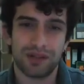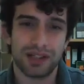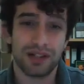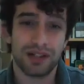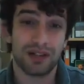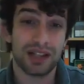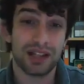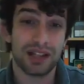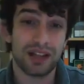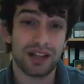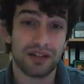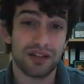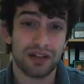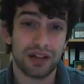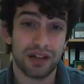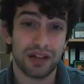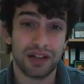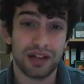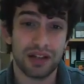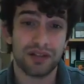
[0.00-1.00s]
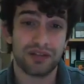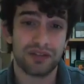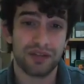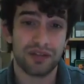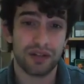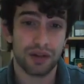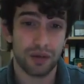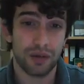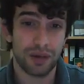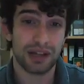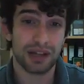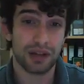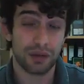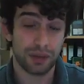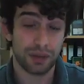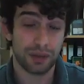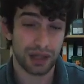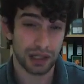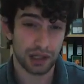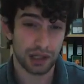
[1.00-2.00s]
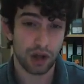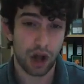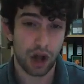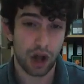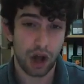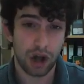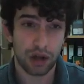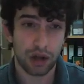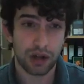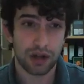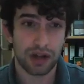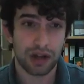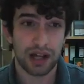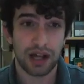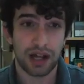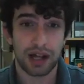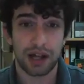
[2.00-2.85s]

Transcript: didn't live really, really long.